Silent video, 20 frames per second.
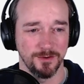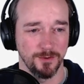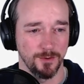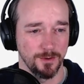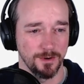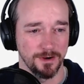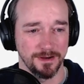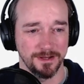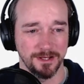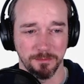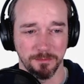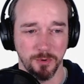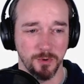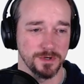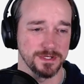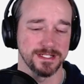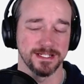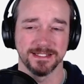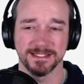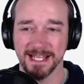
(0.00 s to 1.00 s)
or
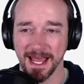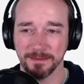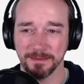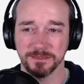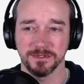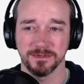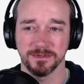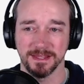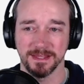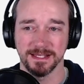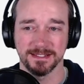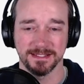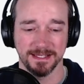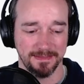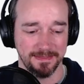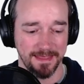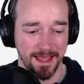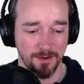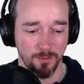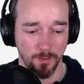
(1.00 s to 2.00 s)
ports and adapter, things
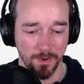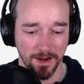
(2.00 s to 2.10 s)
like that,